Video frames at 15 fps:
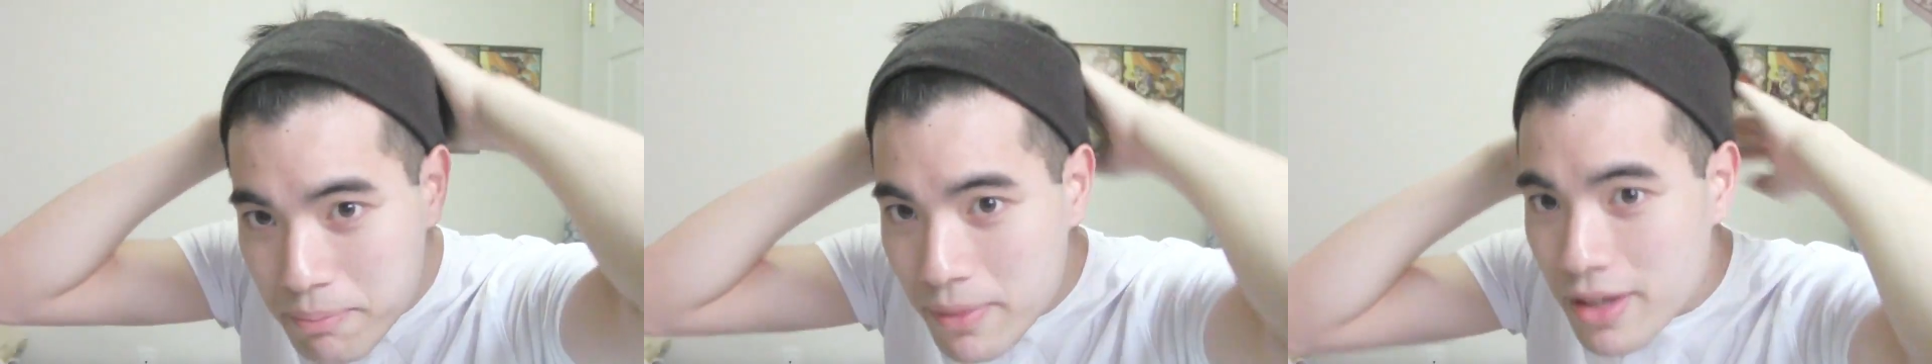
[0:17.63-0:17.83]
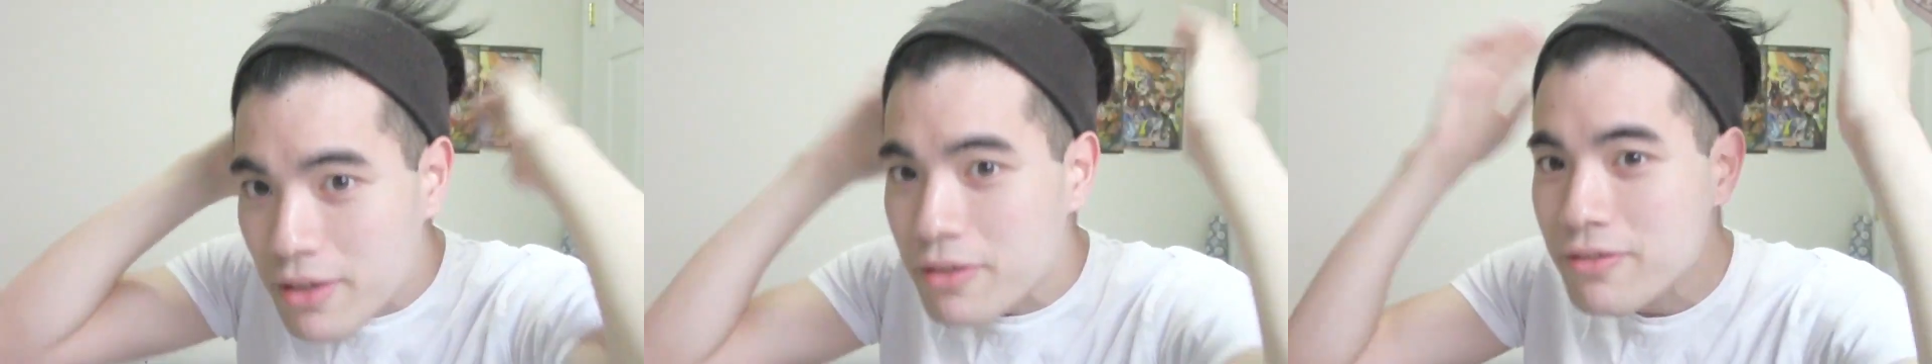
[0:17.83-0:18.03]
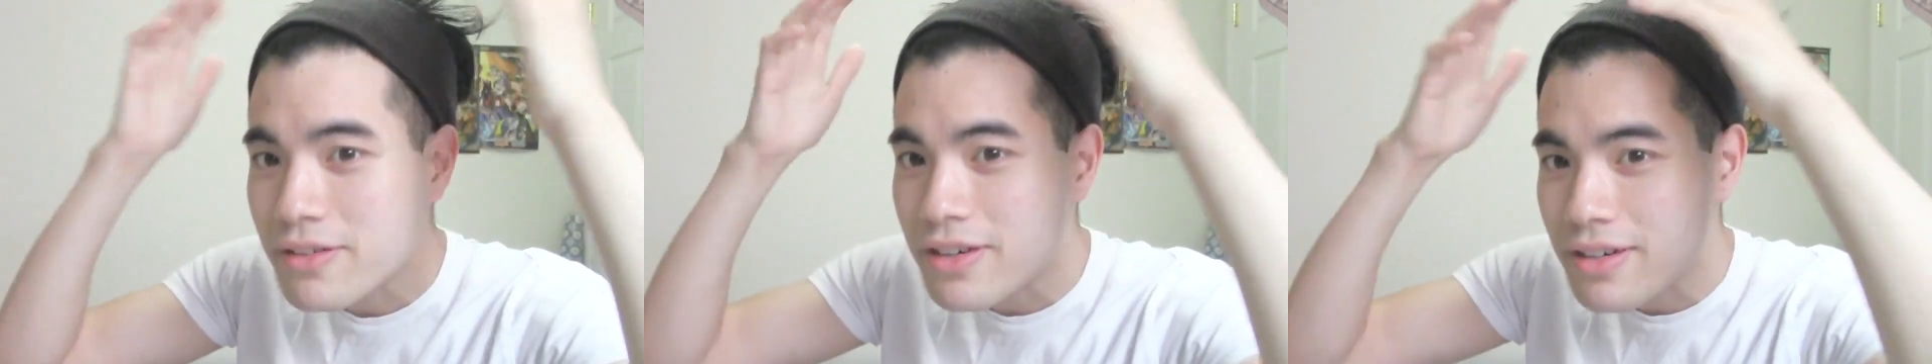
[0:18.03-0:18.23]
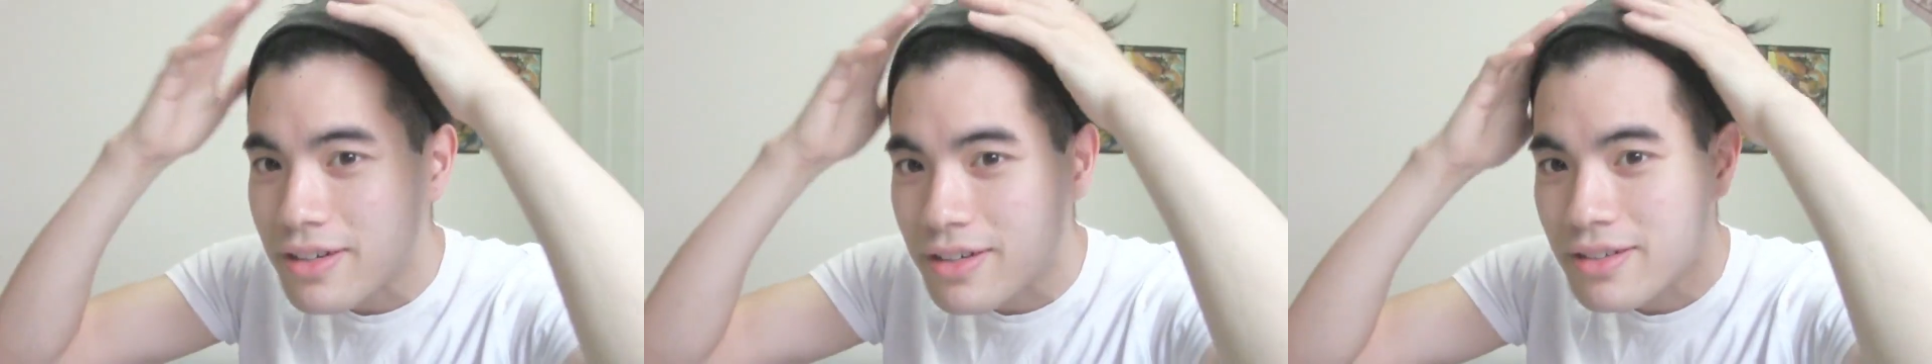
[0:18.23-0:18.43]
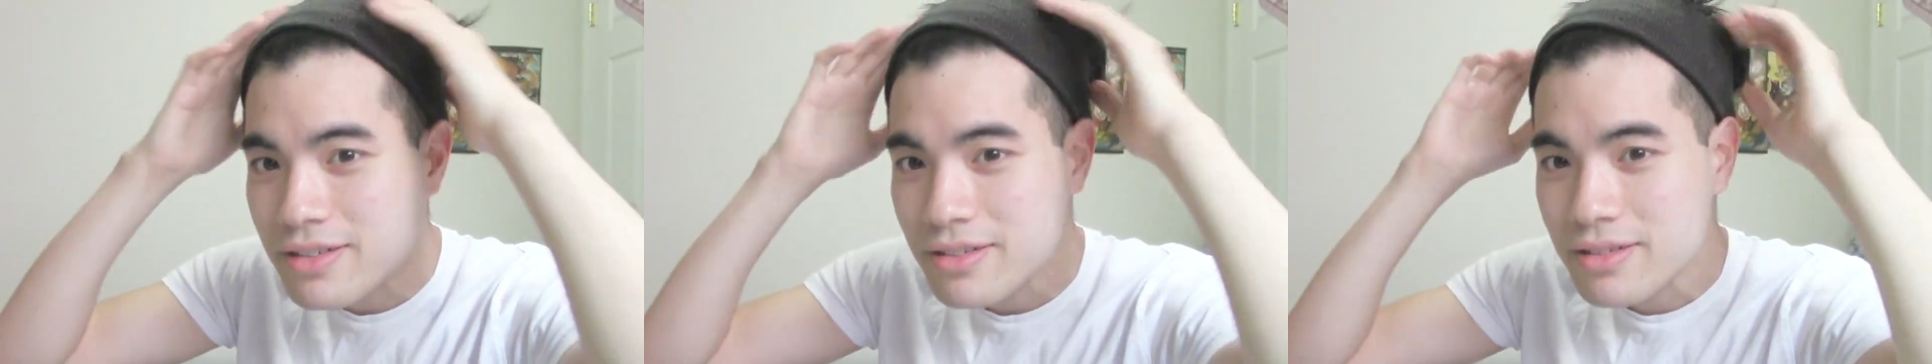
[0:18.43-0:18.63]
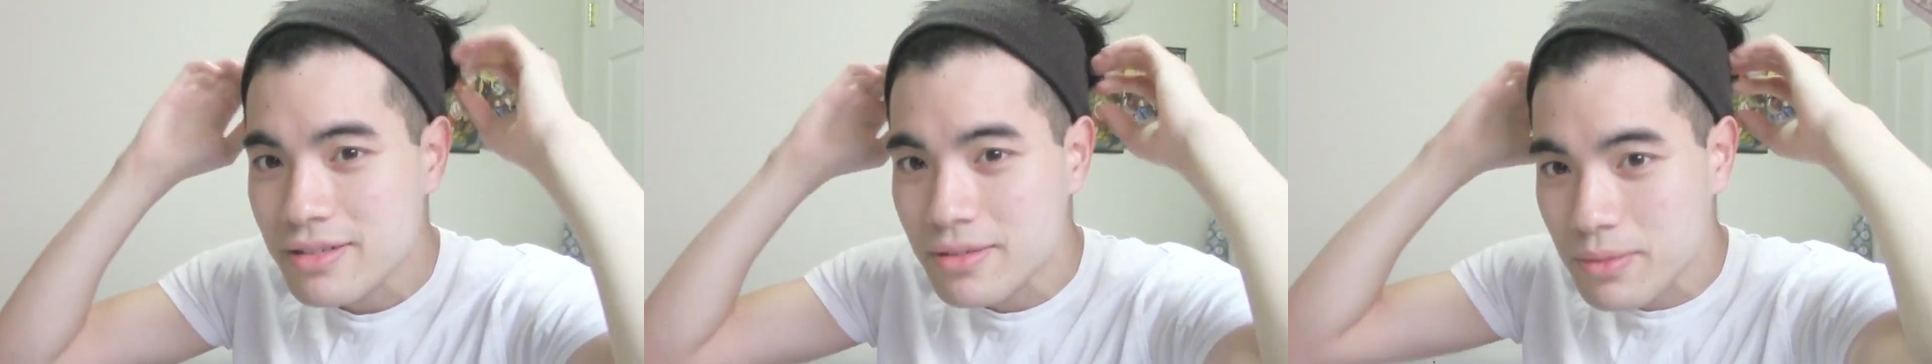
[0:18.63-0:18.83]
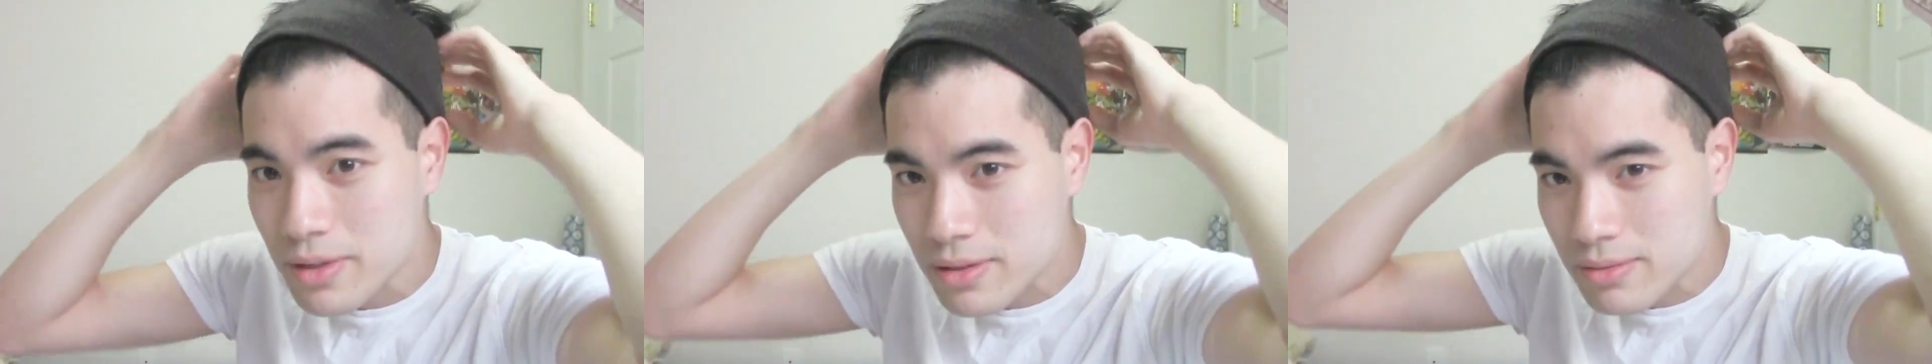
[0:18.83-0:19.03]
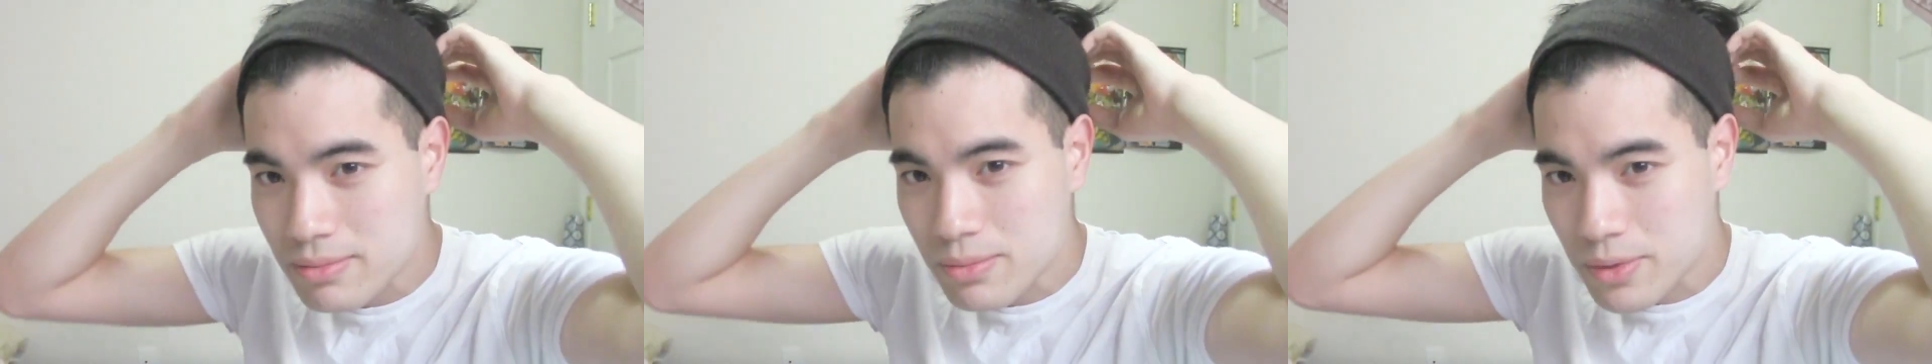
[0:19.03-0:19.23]
makeover.
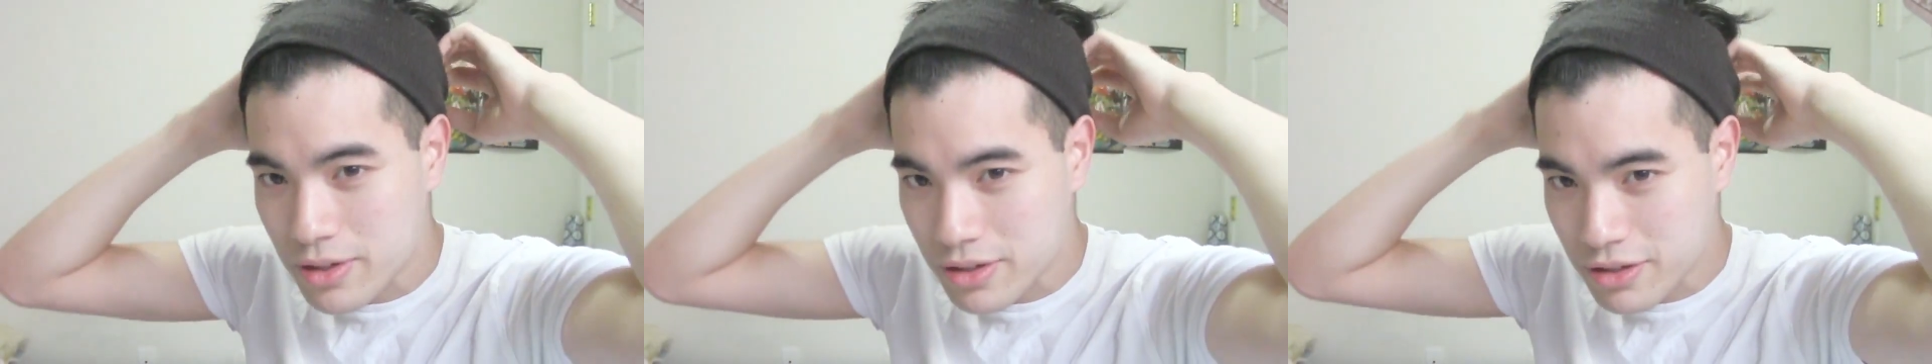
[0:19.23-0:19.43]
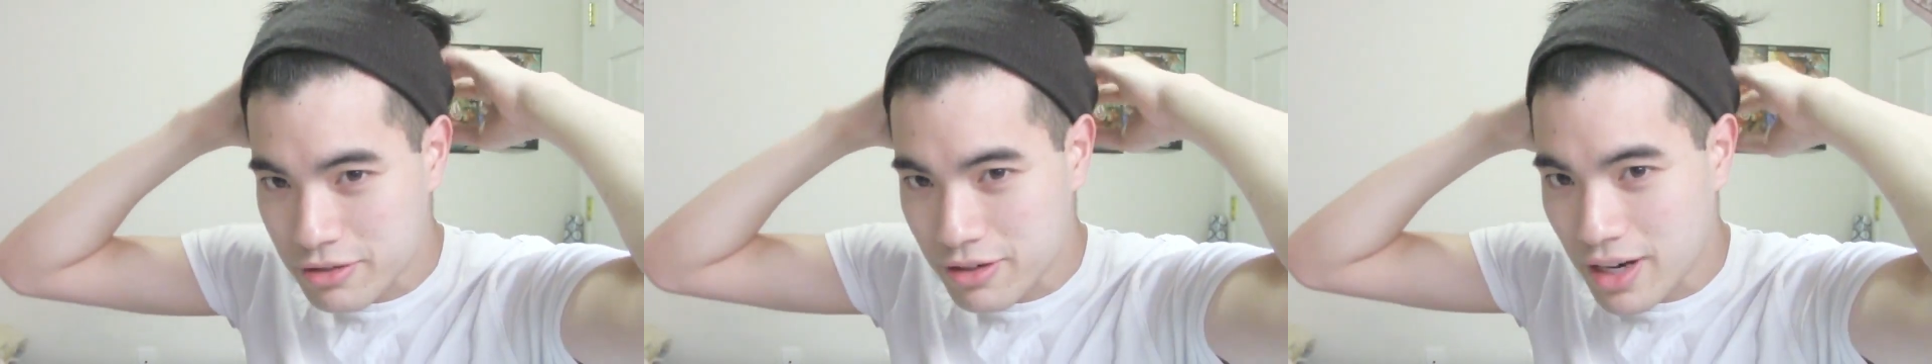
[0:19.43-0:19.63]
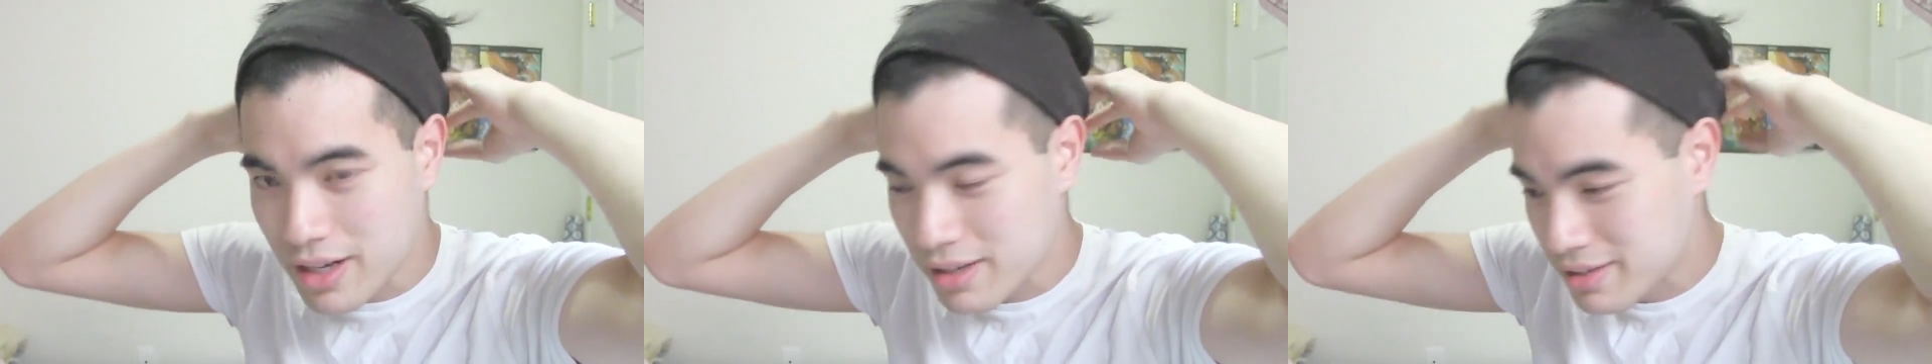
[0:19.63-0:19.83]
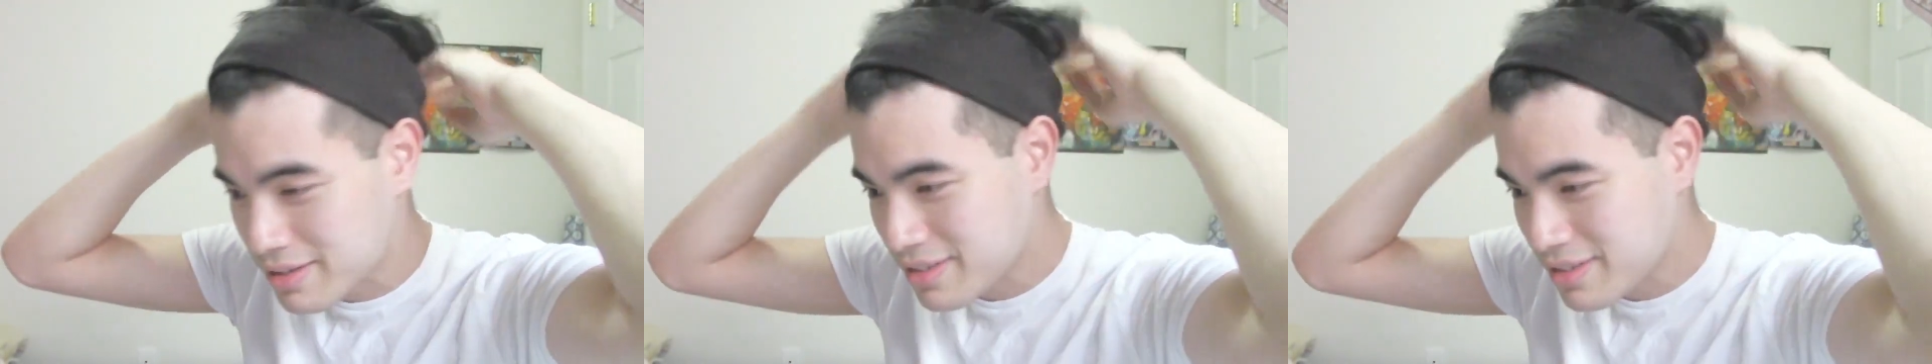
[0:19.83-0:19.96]
Well, we're gonna try.